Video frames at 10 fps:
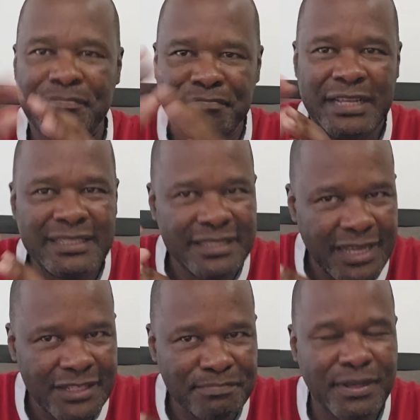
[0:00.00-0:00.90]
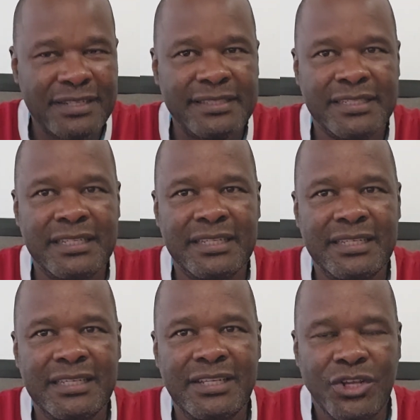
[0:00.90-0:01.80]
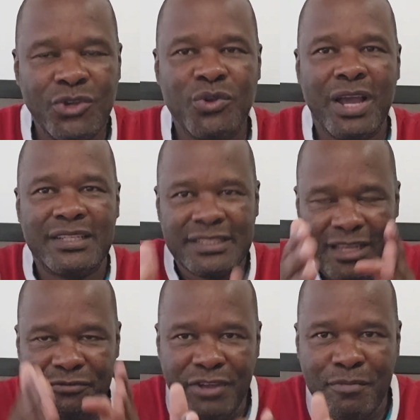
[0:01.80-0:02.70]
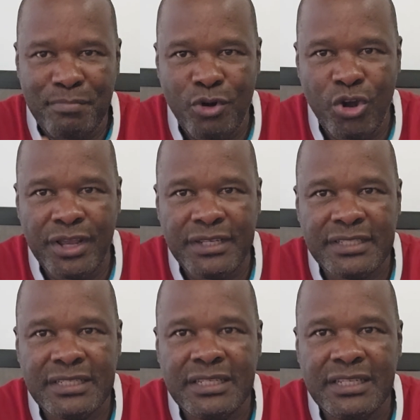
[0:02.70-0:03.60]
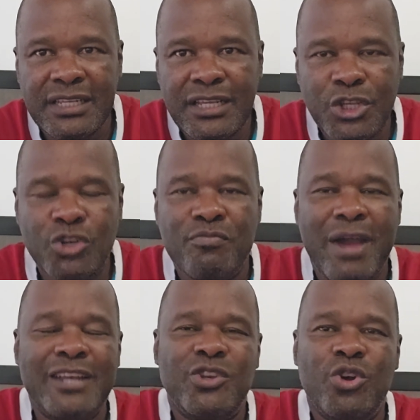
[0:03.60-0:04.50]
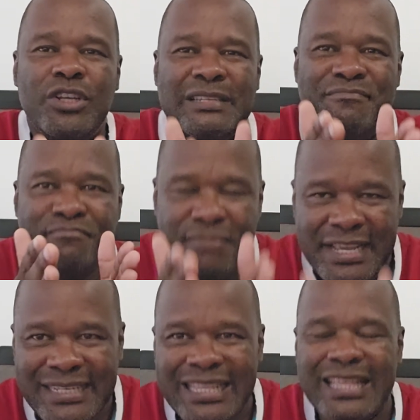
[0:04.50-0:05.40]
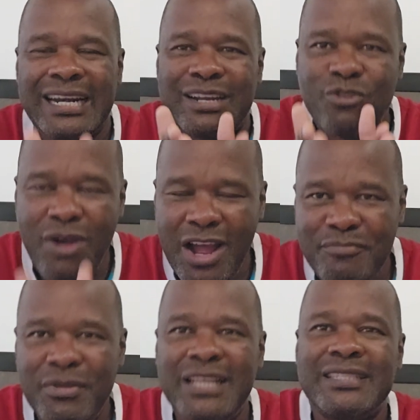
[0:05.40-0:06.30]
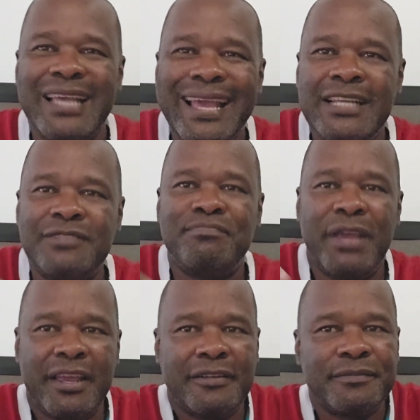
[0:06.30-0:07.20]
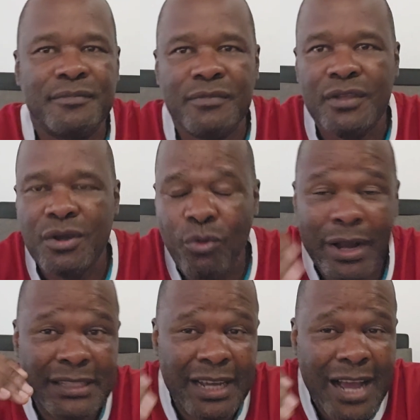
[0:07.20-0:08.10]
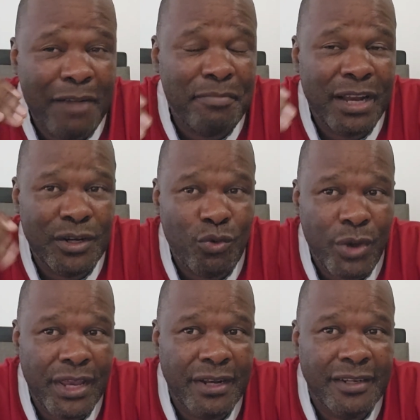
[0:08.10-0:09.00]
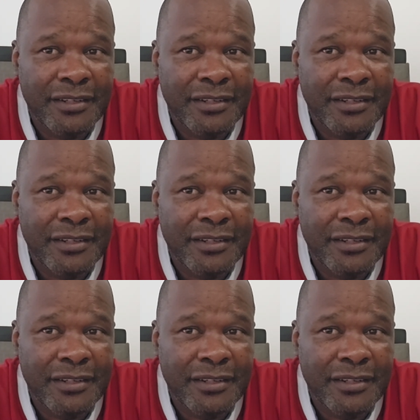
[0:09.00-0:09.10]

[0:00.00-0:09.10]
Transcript: business per se, you are self-employed, you might not meet the requirements as per what a company will,